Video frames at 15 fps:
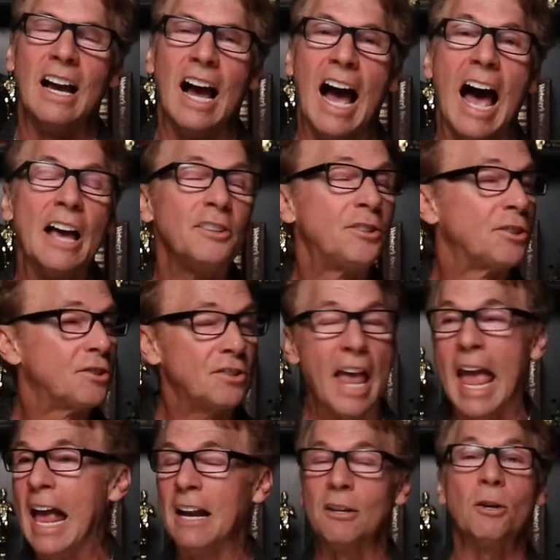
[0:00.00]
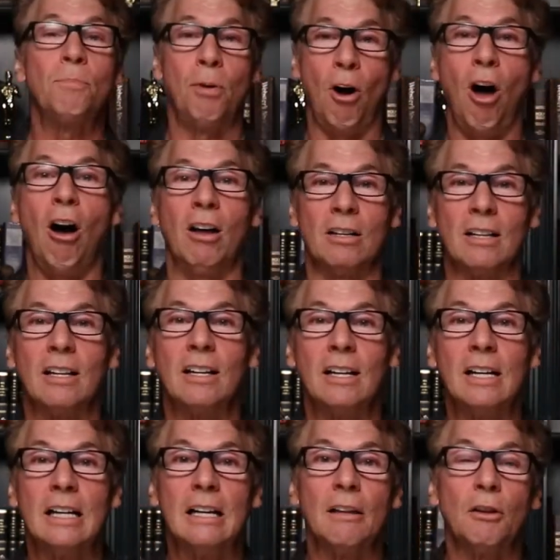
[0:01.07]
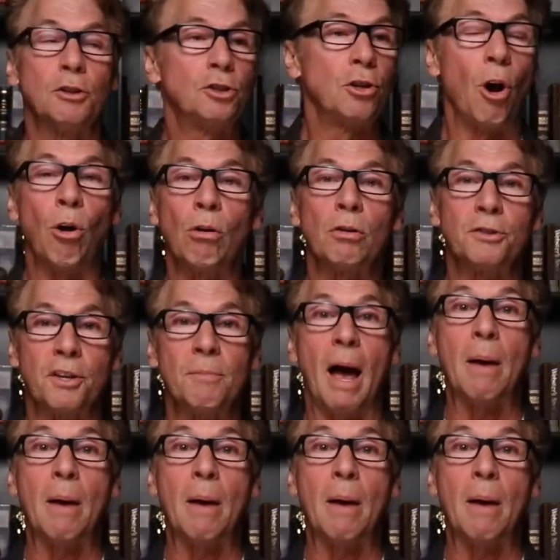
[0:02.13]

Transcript: I stand upon the shoulders of